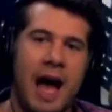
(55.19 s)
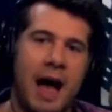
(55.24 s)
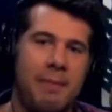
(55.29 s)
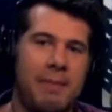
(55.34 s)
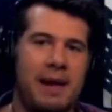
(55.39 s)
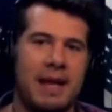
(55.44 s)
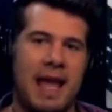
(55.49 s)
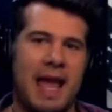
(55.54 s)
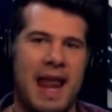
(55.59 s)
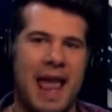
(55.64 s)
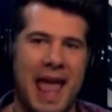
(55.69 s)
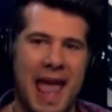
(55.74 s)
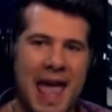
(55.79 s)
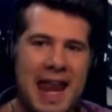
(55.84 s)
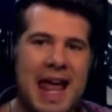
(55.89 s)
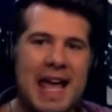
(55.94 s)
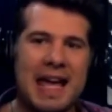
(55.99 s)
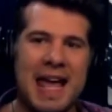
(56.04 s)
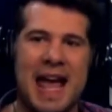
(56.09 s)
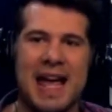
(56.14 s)
I'm going to get
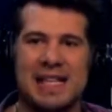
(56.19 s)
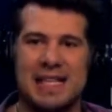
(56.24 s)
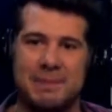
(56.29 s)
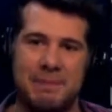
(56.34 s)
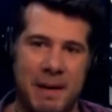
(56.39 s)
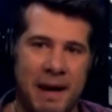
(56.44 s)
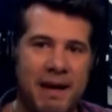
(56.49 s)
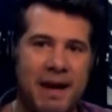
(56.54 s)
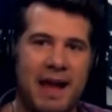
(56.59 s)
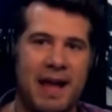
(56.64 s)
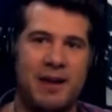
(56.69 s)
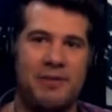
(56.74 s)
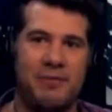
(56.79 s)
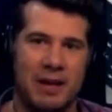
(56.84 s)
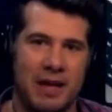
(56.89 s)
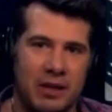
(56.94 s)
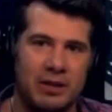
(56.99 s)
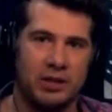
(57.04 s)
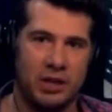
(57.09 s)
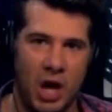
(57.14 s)
Anna
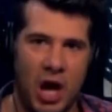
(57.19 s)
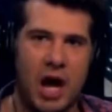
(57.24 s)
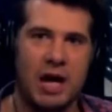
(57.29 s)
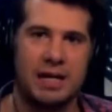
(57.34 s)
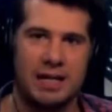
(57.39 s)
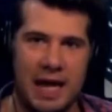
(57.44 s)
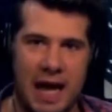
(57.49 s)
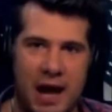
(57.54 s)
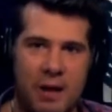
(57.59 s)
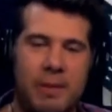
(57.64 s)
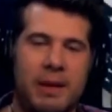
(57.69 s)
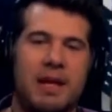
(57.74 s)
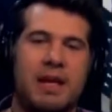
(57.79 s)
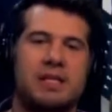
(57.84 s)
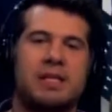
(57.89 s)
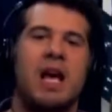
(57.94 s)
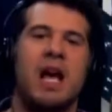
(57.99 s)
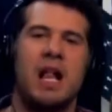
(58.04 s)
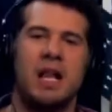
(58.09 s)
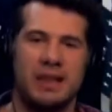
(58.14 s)
Kasparian Real Talk now
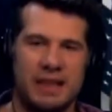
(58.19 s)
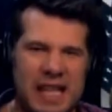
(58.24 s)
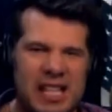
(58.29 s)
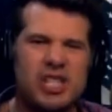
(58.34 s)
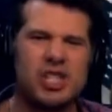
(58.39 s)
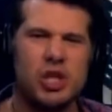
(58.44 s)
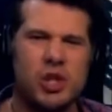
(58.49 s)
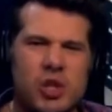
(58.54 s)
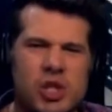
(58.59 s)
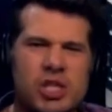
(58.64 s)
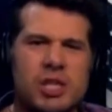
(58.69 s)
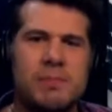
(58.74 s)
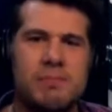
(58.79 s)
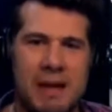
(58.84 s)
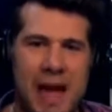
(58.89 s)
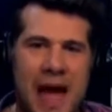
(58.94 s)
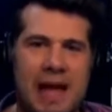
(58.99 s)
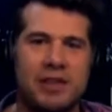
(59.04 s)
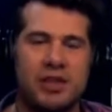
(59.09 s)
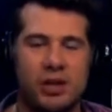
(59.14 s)
because let's do
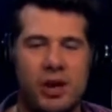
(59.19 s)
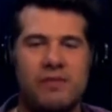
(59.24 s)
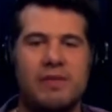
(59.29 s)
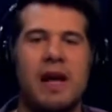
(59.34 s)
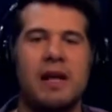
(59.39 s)
some math here.